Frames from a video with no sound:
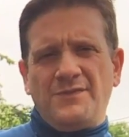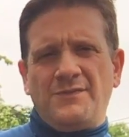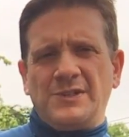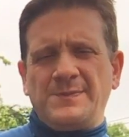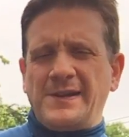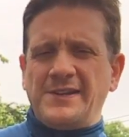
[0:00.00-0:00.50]

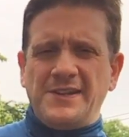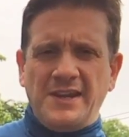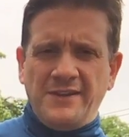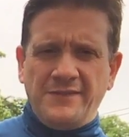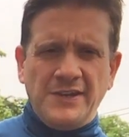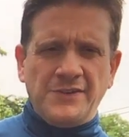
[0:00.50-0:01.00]
respecting
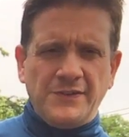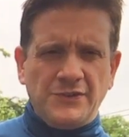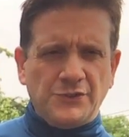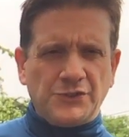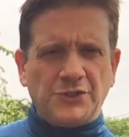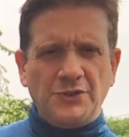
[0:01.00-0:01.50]
the
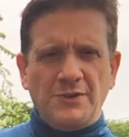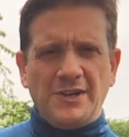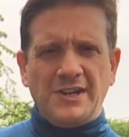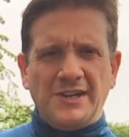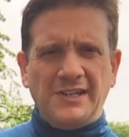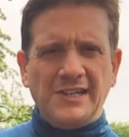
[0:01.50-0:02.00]
individual
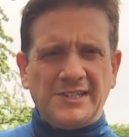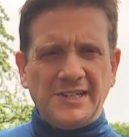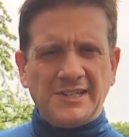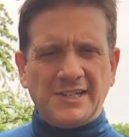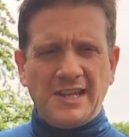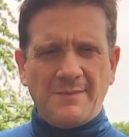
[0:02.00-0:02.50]
student and
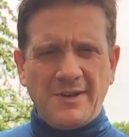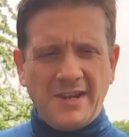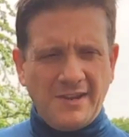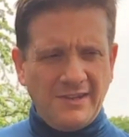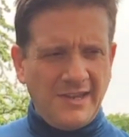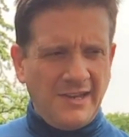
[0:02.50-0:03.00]
listening to them and
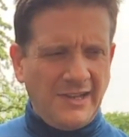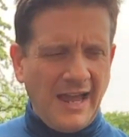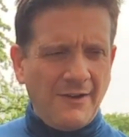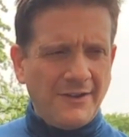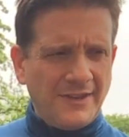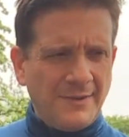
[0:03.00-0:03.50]

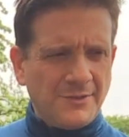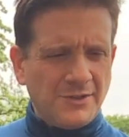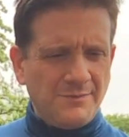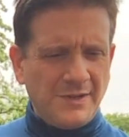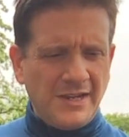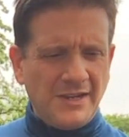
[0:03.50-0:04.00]
allowing them
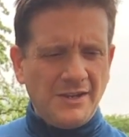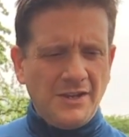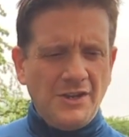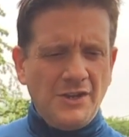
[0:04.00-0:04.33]
to be